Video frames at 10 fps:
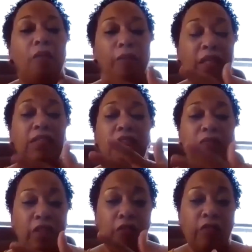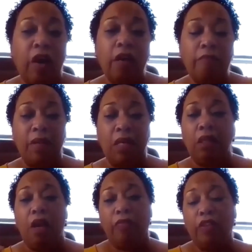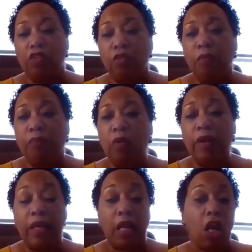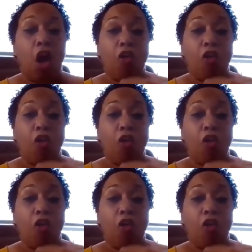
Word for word: because of the environment that you were born in.